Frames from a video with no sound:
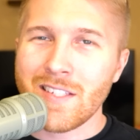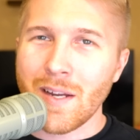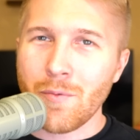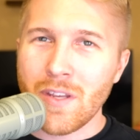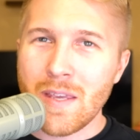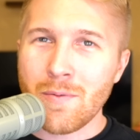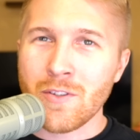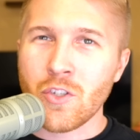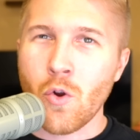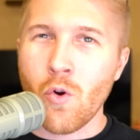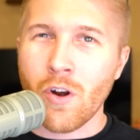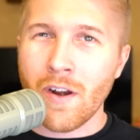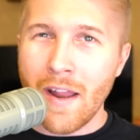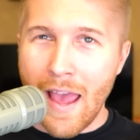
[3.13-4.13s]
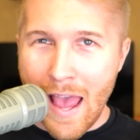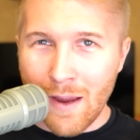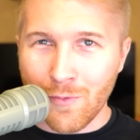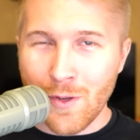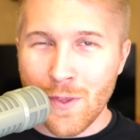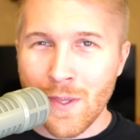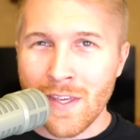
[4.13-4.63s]
This time we're keeping score on
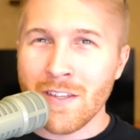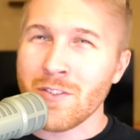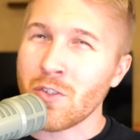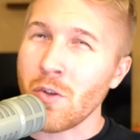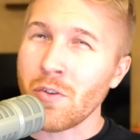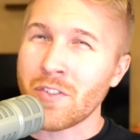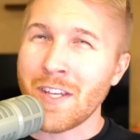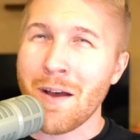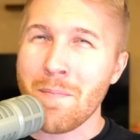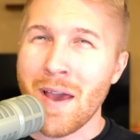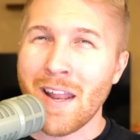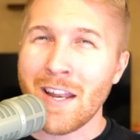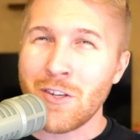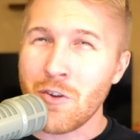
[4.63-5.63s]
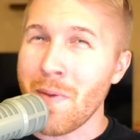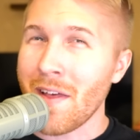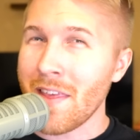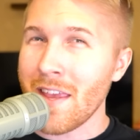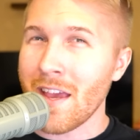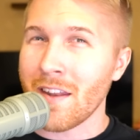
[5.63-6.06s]
everything, so you'll see how bad I do by the